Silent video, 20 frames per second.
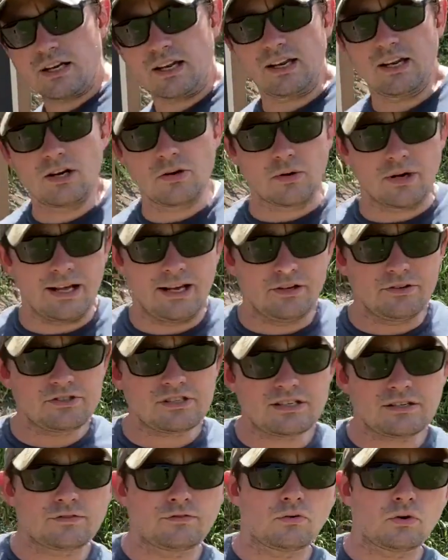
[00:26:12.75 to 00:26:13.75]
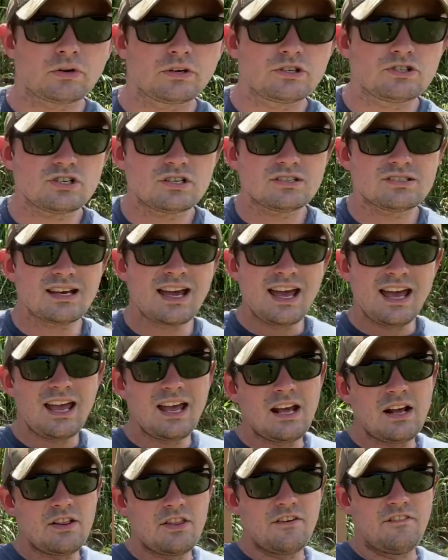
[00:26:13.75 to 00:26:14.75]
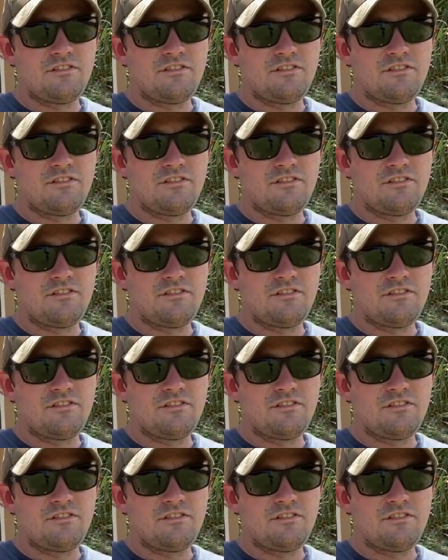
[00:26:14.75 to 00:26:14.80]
You know what else is 4 inches? The